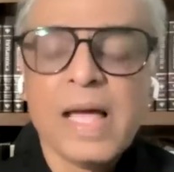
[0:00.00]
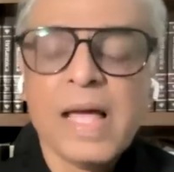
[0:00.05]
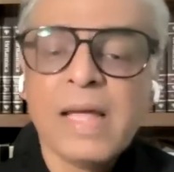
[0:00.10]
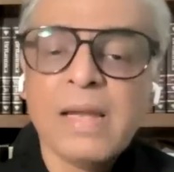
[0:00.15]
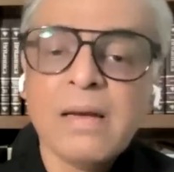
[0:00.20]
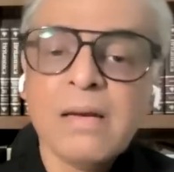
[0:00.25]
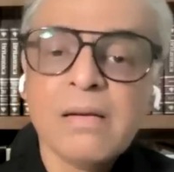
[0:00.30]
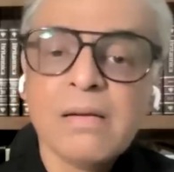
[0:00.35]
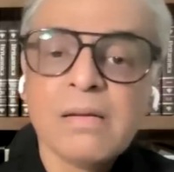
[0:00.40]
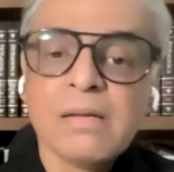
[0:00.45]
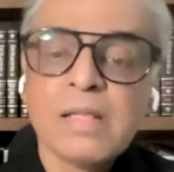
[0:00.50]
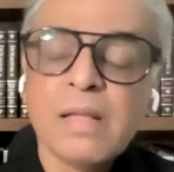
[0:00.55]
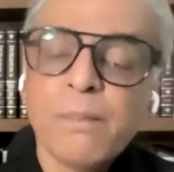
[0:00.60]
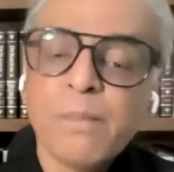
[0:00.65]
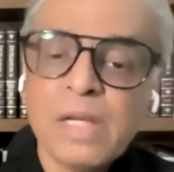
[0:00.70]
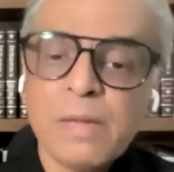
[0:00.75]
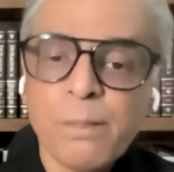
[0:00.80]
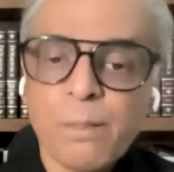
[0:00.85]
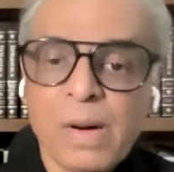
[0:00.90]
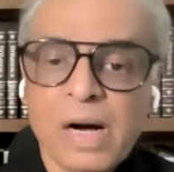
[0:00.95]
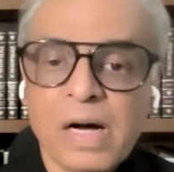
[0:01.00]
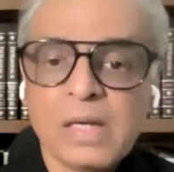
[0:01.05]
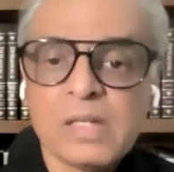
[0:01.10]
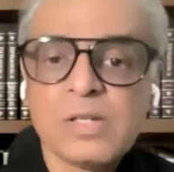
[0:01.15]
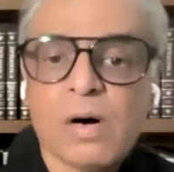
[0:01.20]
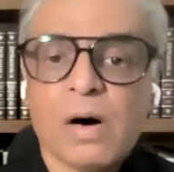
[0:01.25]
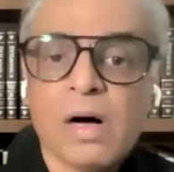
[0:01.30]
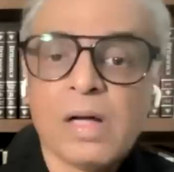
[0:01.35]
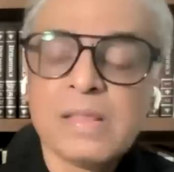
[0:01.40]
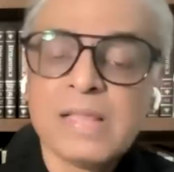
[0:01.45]
And the big powers
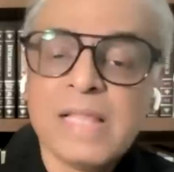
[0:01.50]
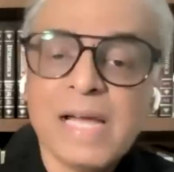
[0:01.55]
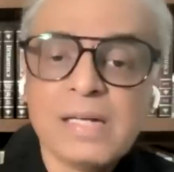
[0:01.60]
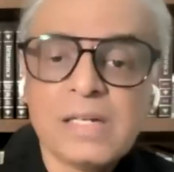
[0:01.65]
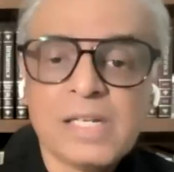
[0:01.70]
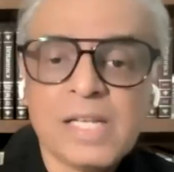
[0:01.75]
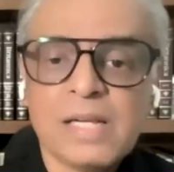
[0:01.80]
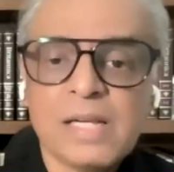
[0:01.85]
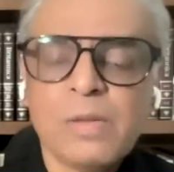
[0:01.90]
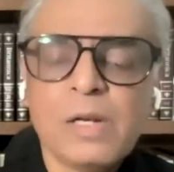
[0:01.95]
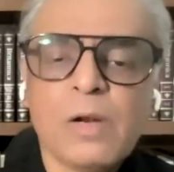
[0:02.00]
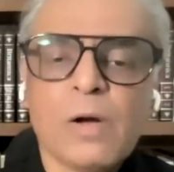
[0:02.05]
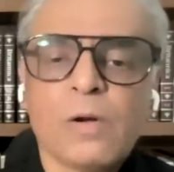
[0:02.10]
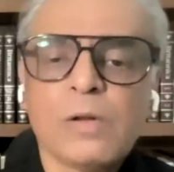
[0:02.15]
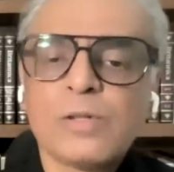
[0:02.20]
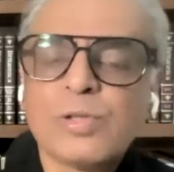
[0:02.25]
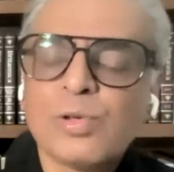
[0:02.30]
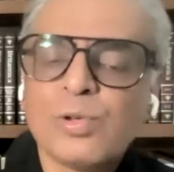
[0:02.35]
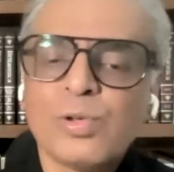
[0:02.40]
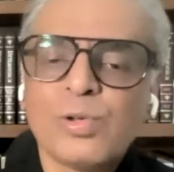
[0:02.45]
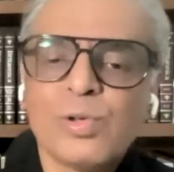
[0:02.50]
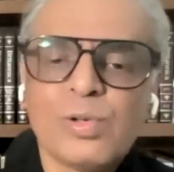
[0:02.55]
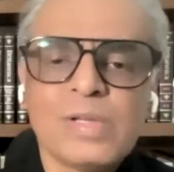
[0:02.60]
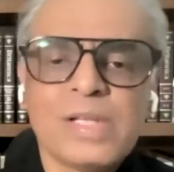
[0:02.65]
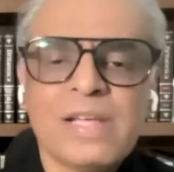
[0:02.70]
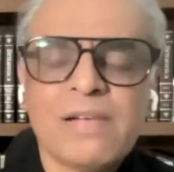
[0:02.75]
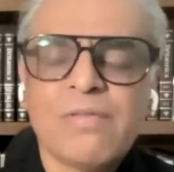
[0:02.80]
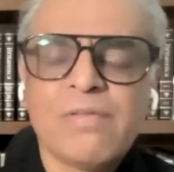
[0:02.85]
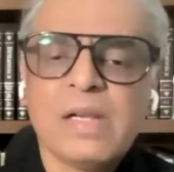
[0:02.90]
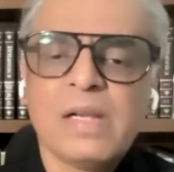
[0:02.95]
on that table also know
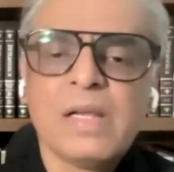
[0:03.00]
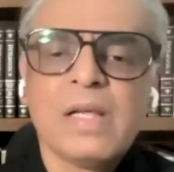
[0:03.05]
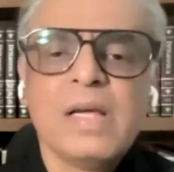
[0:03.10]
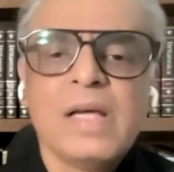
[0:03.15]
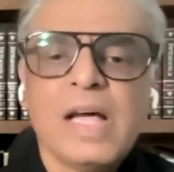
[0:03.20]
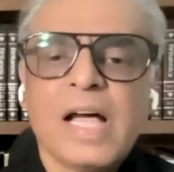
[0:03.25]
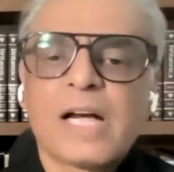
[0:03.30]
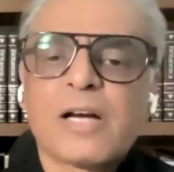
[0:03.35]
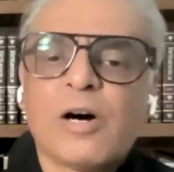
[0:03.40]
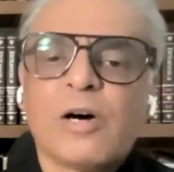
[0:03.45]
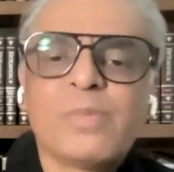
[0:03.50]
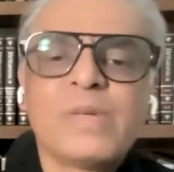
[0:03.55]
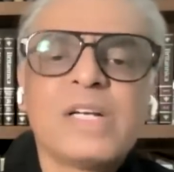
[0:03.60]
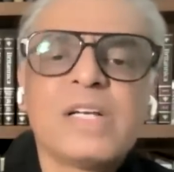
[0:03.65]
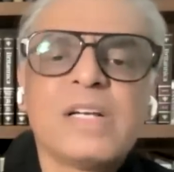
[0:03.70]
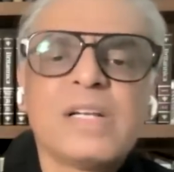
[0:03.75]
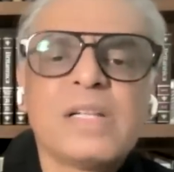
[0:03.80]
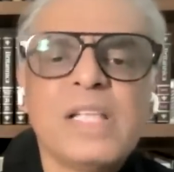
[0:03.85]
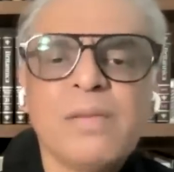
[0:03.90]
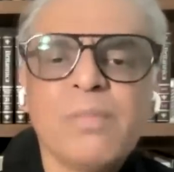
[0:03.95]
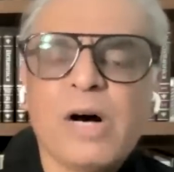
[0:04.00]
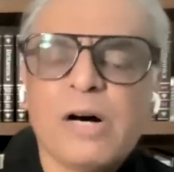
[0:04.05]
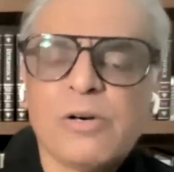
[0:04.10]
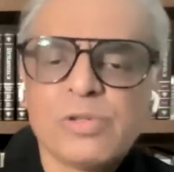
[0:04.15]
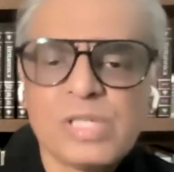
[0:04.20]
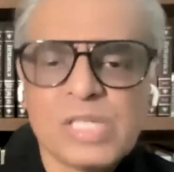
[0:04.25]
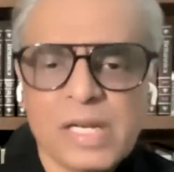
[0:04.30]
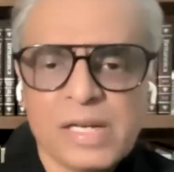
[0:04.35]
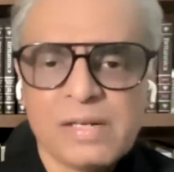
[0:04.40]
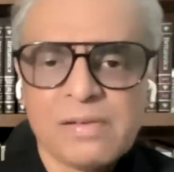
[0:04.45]
they will accommodate them
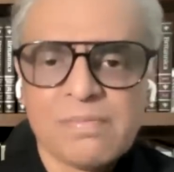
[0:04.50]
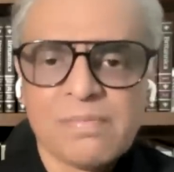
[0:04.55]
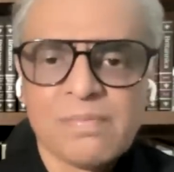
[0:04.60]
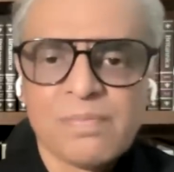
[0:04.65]
outside.